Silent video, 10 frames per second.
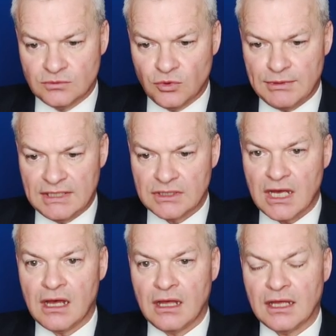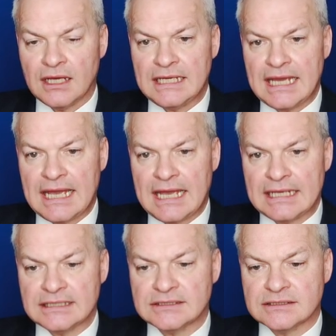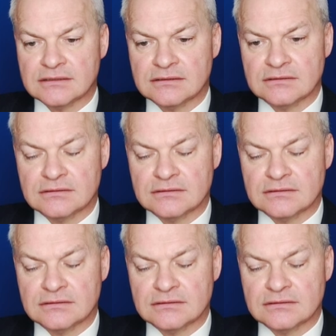What about IS?